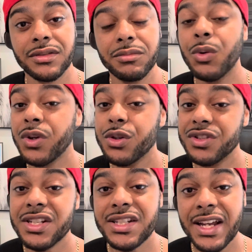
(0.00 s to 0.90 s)
But when you
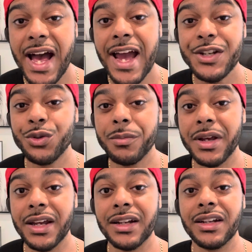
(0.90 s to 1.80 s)
just say hi to a
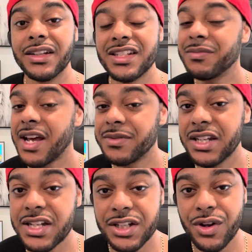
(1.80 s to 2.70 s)
man, sometimes he
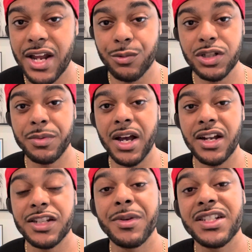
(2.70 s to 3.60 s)
doesn't know how to
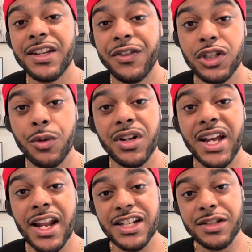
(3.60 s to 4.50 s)
respond, especially if he's already kind of